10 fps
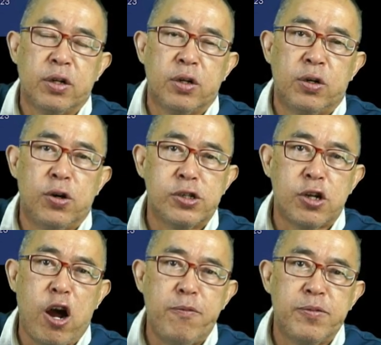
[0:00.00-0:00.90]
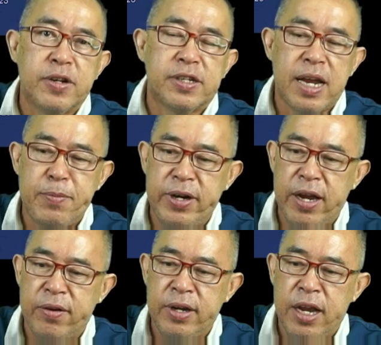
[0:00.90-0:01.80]
coast of
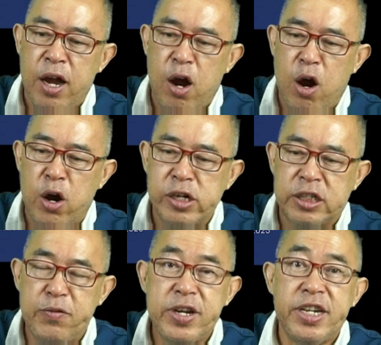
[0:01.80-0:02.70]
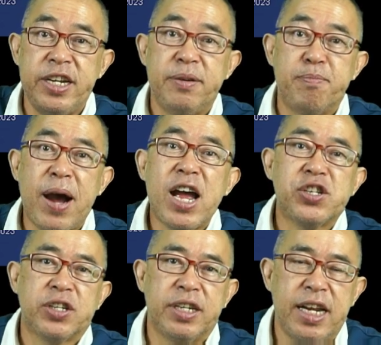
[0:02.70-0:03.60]
Siberia on 17
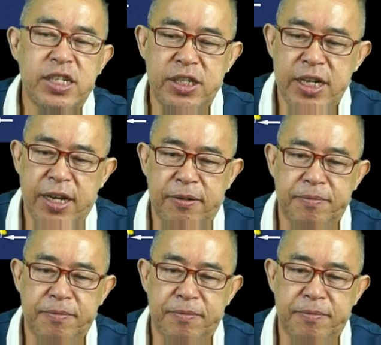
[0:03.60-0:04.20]
March next year.